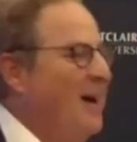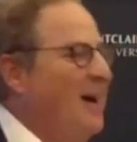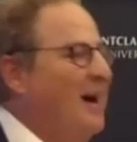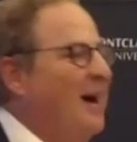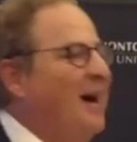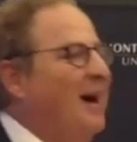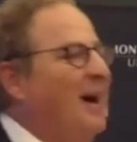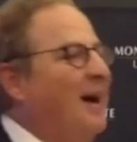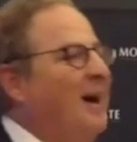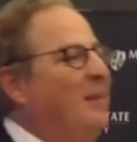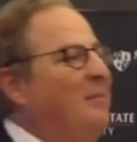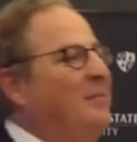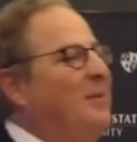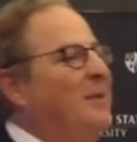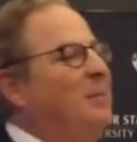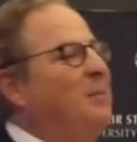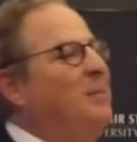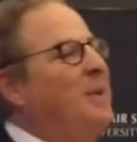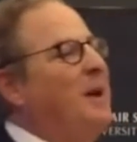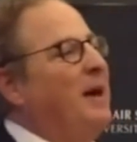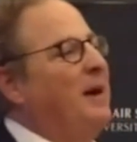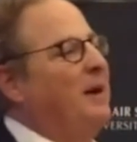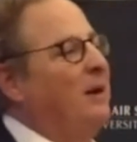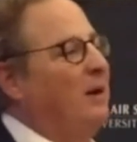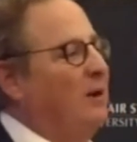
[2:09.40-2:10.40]

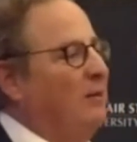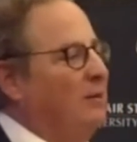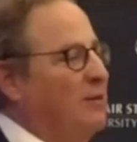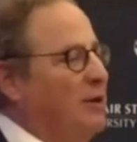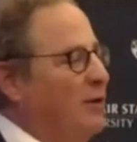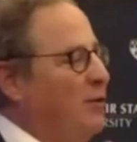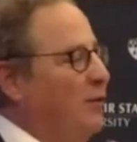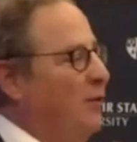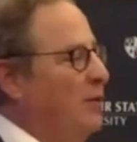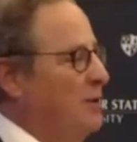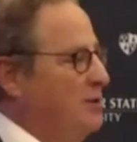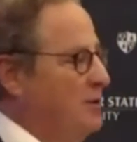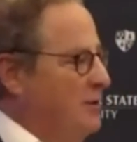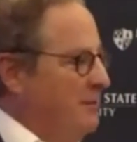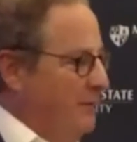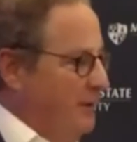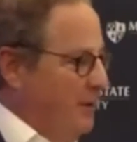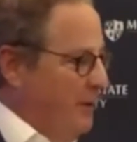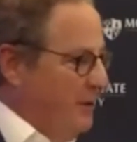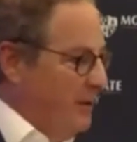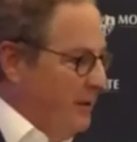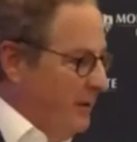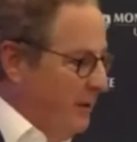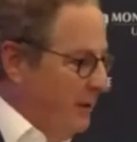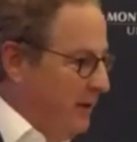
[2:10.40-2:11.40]
but over the course of
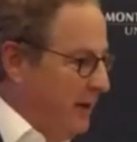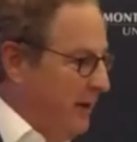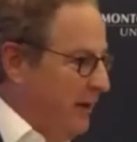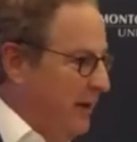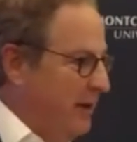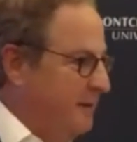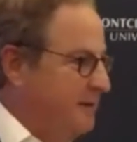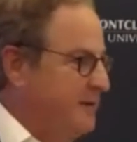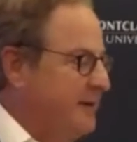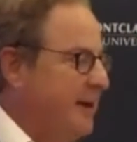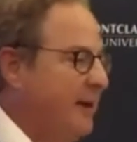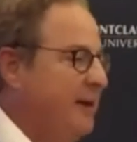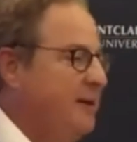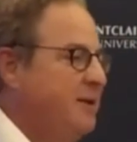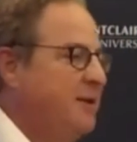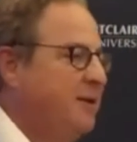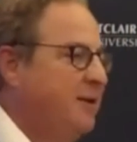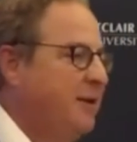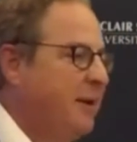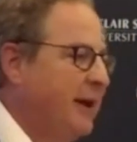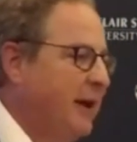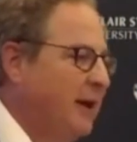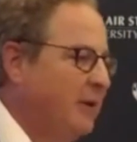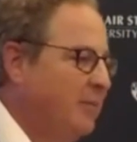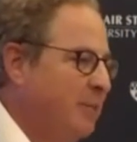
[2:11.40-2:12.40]
your year and a half tenure
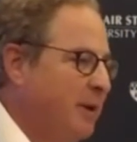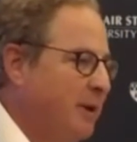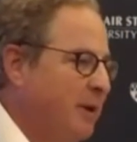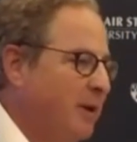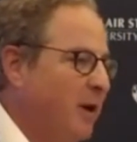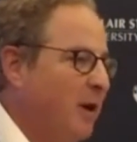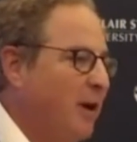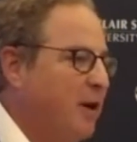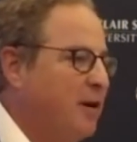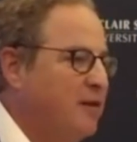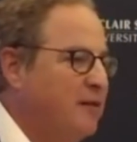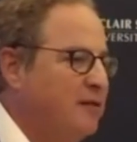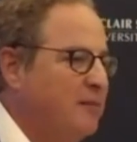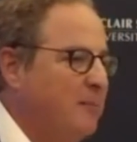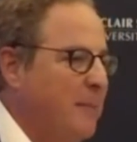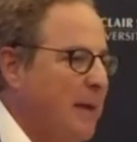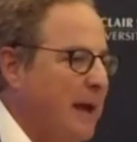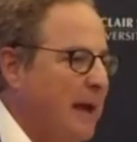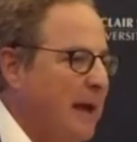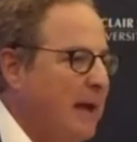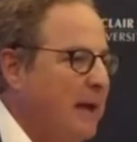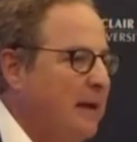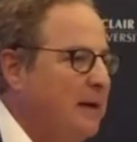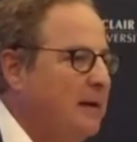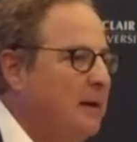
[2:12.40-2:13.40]
at NPR, you've
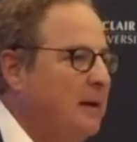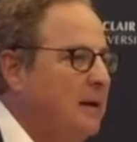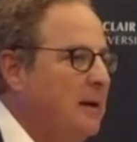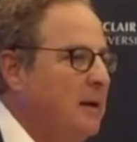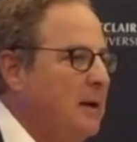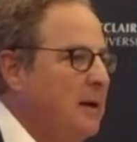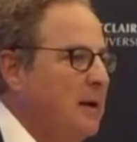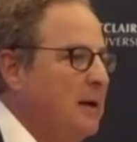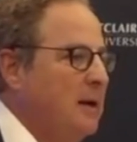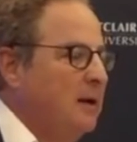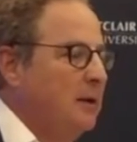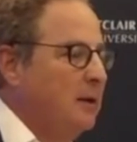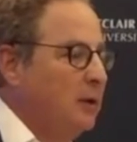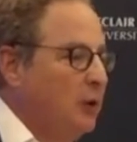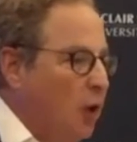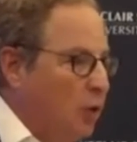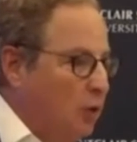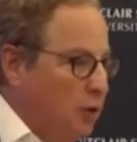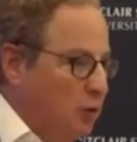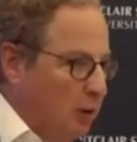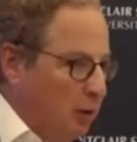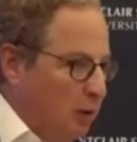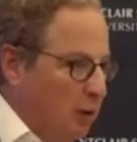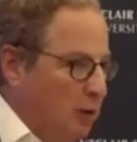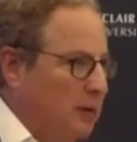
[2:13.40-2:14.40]
made
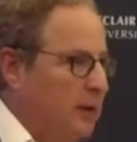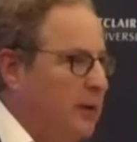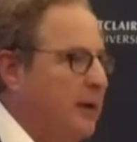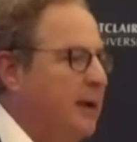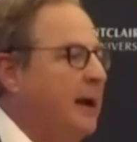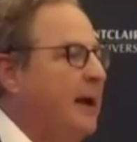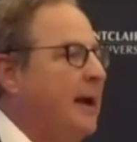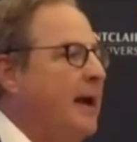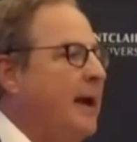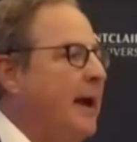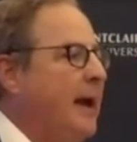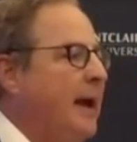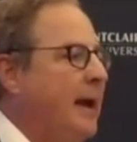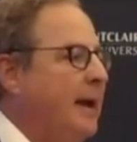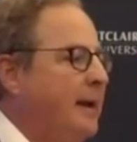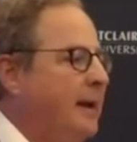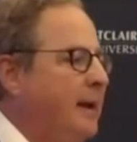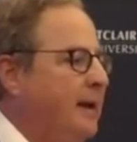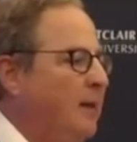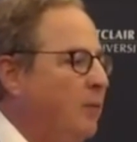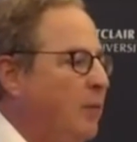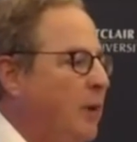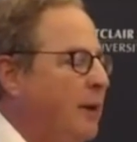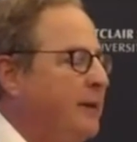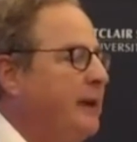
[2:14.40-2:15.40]
local and
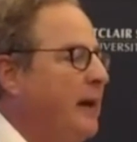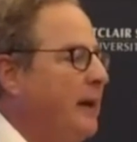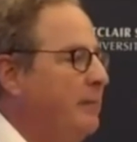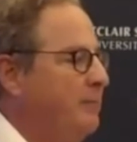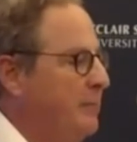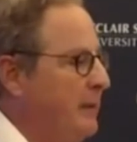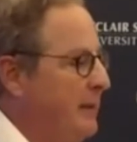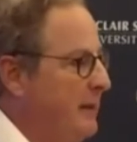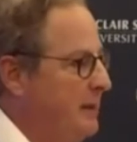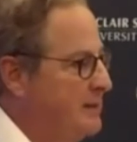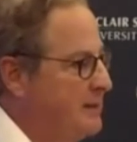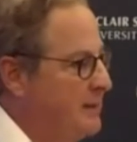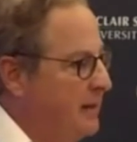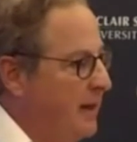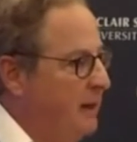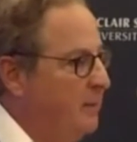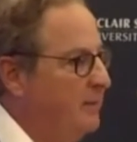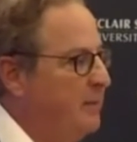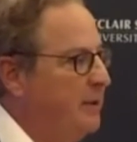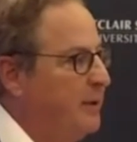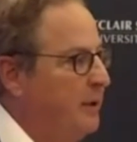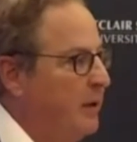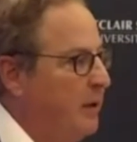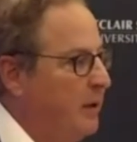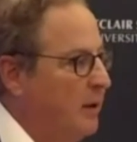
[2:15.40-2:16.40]
what that means at
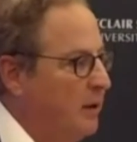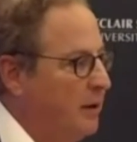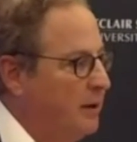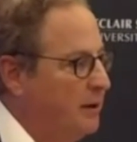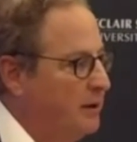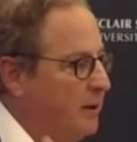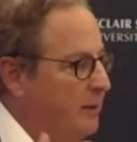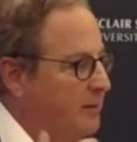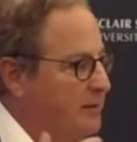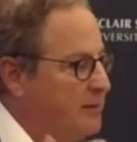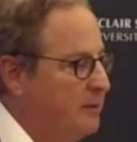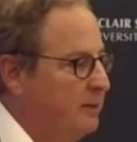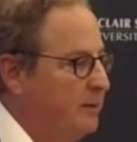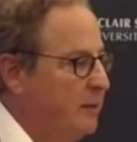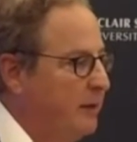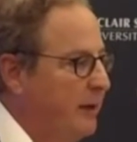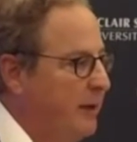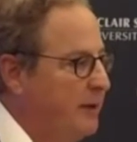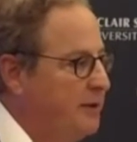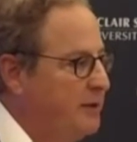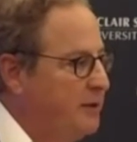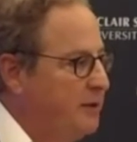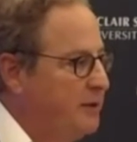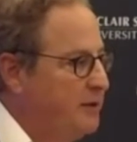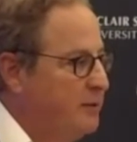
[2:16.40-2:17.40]
NPR in terms of
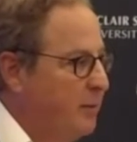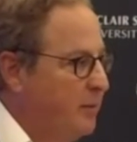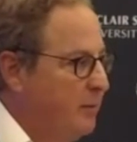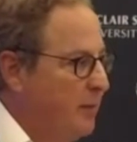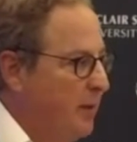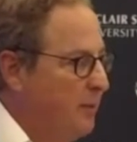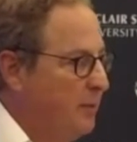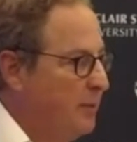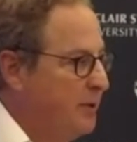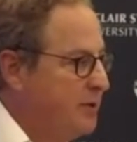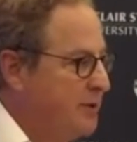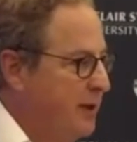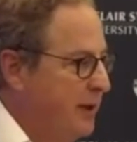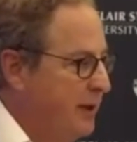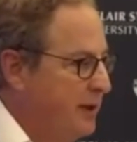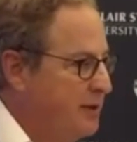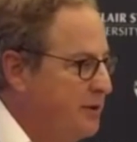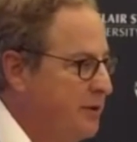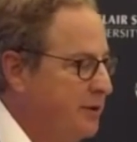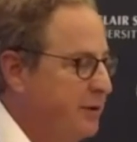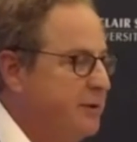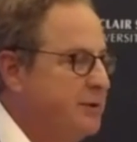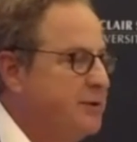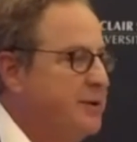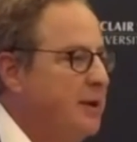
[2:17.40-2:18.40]
relations with member
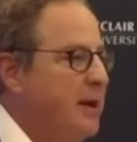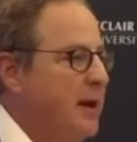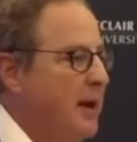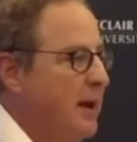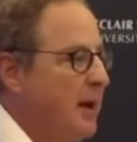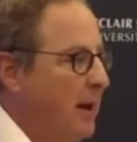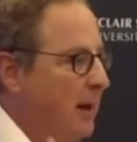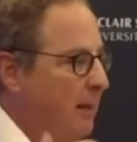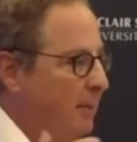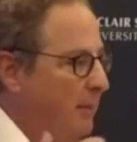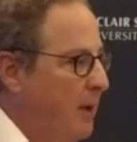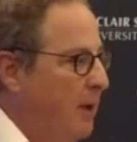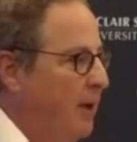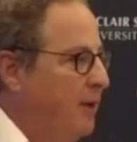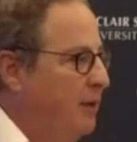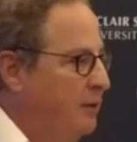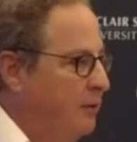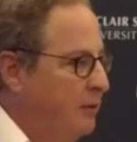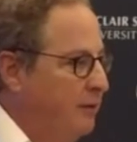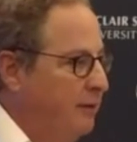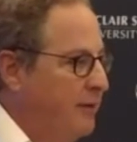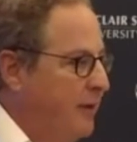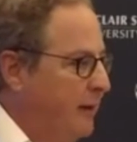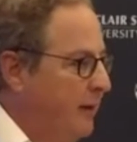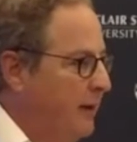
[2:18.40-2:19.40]
stations among
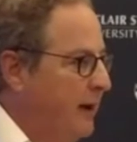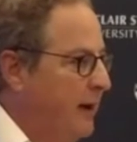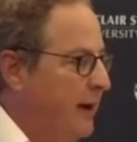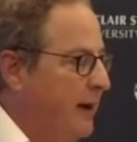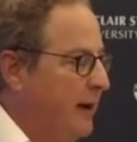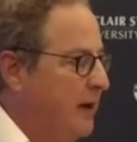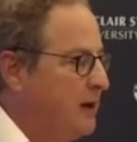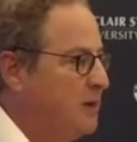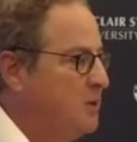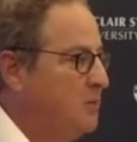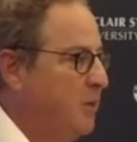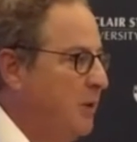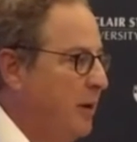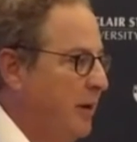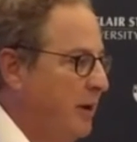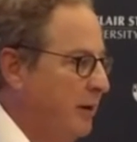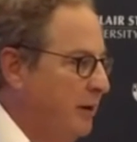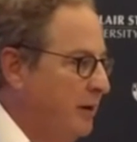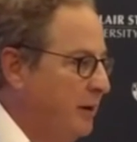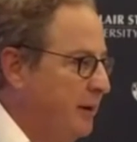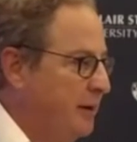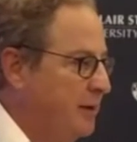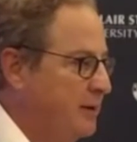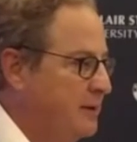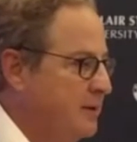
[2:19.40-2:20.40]
your very highest
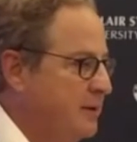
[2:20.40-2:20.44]
priorities.